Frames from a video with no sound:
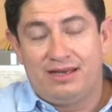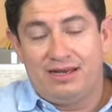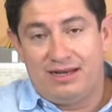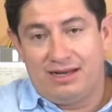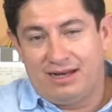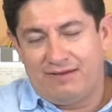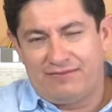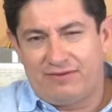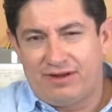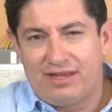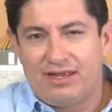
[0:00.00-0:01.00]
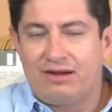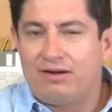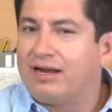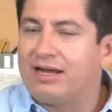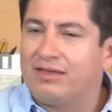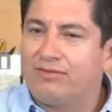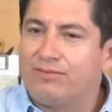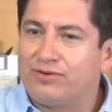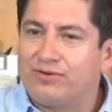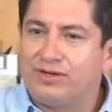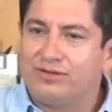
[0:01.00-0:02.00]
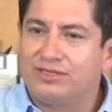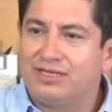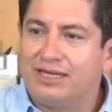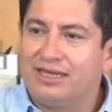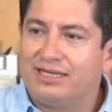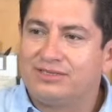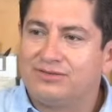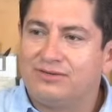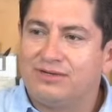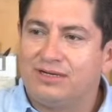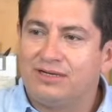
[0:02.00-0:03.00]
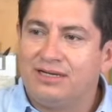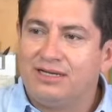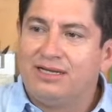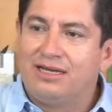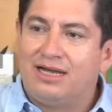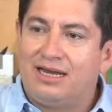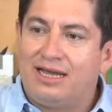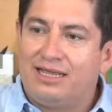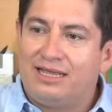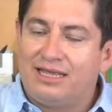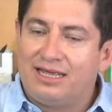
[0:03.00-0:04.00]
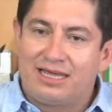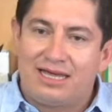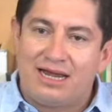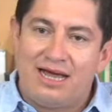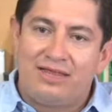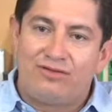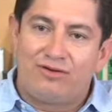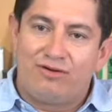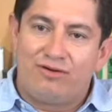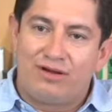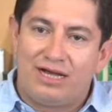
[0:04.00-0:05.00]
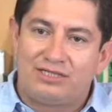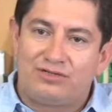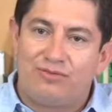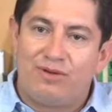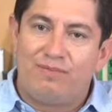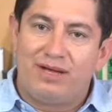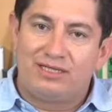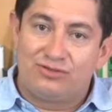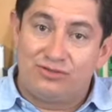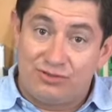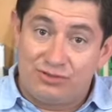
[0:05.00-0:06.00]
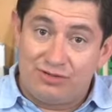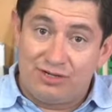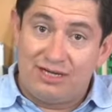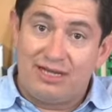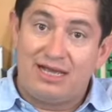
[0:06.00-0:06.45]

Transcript: after a year I had the opportunity to sit next to a lady that had undergone gastric bypass surgery.